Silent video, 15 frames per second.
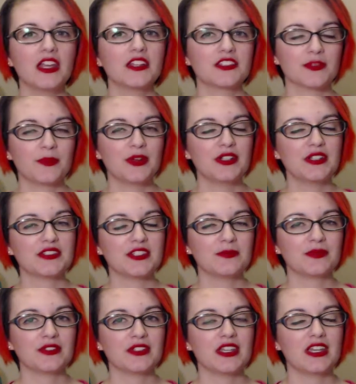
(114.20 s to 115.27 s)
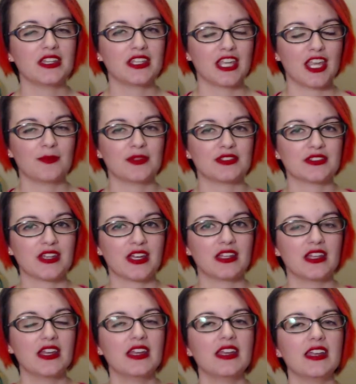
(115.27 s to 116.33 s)
To put it simply, in game design
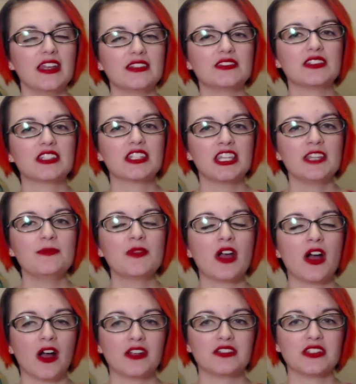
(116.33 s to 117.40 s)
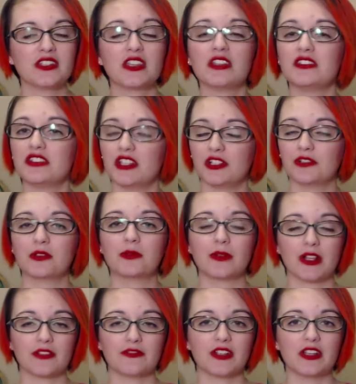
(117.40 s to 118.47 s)
is to keep content continually
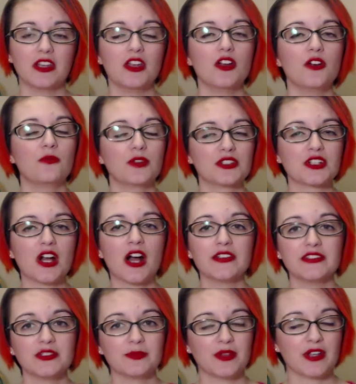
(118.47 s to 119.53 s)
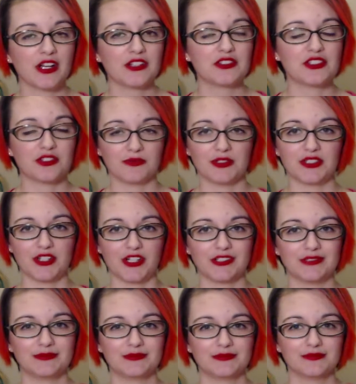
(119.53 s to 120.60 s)
relevant, which causes players to return.
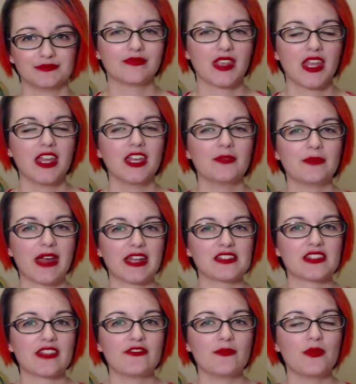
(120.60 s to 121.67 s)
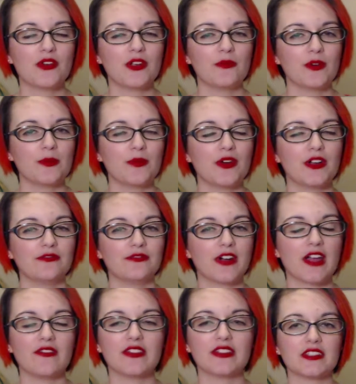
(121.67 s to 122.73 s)
Patch
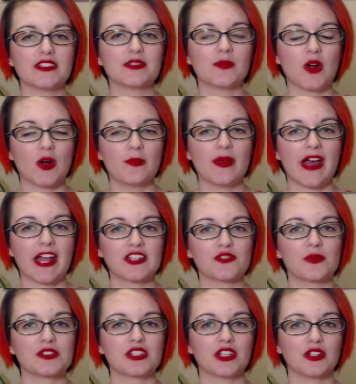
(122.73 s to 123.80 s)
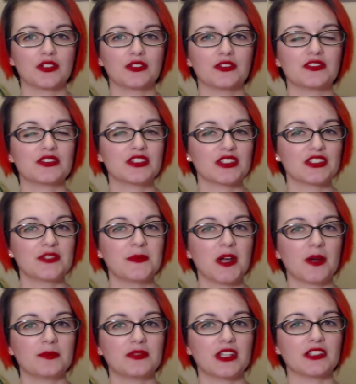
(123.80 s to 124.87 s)
7.1.5 small patch which includes system
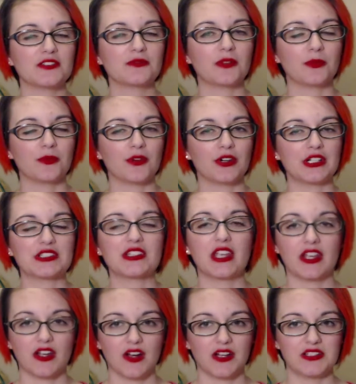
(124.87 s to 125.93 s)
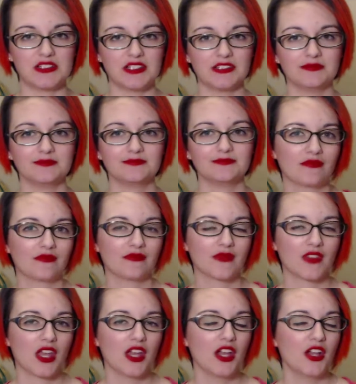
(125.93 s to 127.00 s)
updates, rewards, and content.
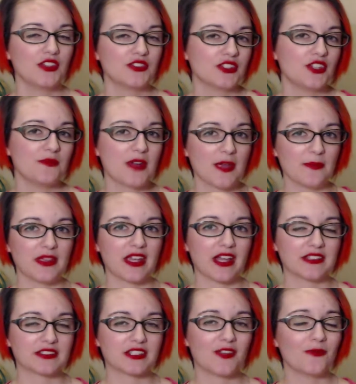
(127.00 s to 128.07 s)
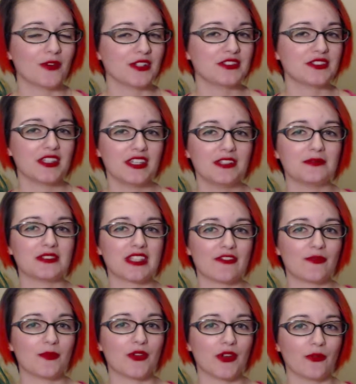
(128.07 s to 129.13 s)
So you might be asking, what's in
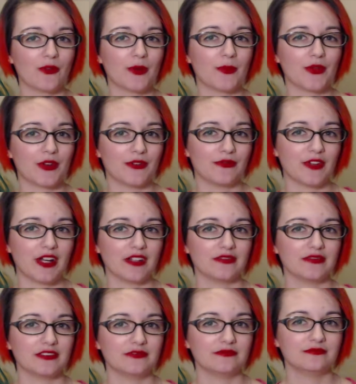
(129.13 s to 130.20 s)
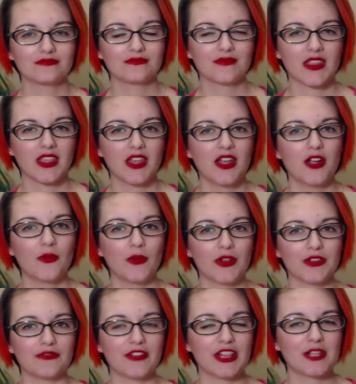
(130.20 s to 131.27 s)
7.1.5?
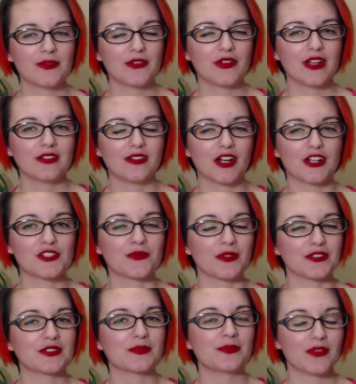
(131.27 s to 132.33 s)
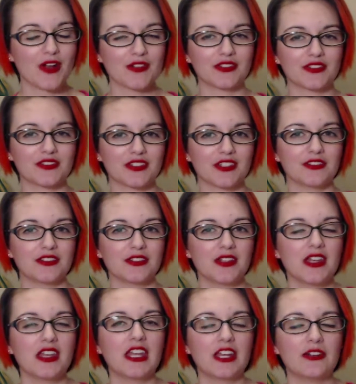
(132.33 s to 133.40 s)
Well, available at launch was the Brawlers Guild.
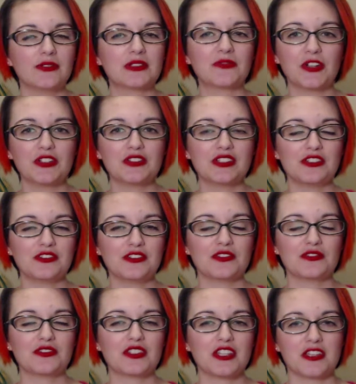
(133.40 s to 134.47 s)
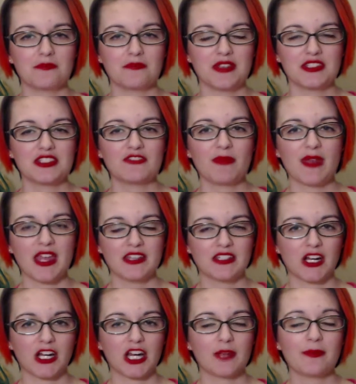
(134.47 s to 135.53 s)
It was first introduced in Mists of
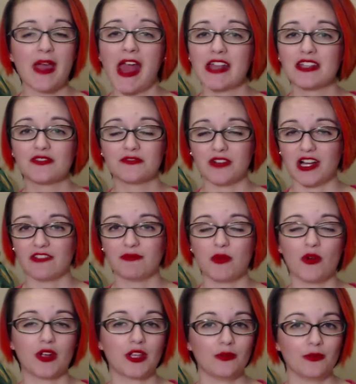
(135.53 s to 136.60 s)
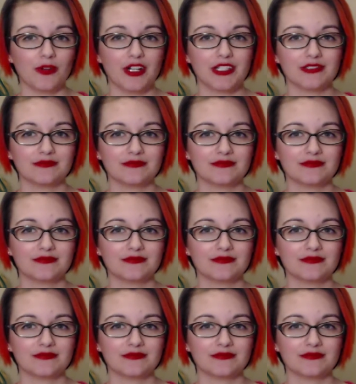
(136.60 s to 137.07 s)
Pandaria patch 5.1.